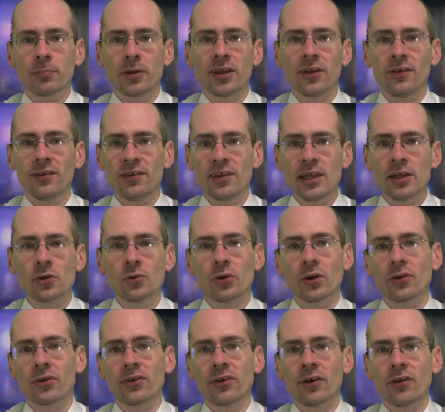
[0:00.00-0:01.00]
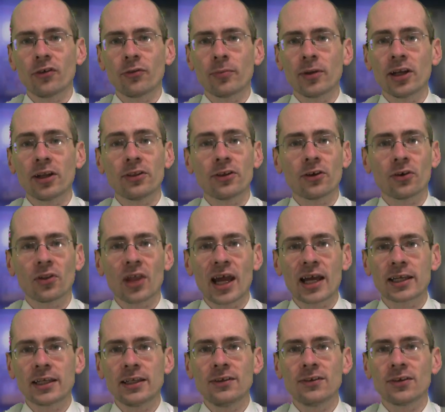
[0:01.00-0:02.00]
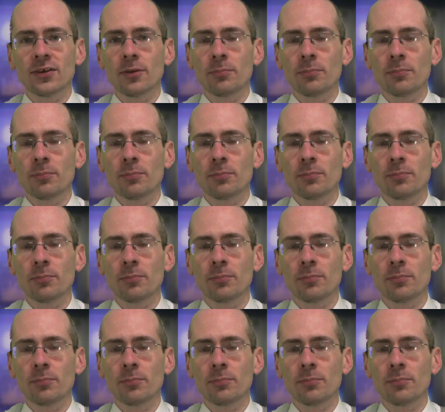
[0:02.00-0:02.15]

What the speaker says: by the snake oil salesmen and their lackeys in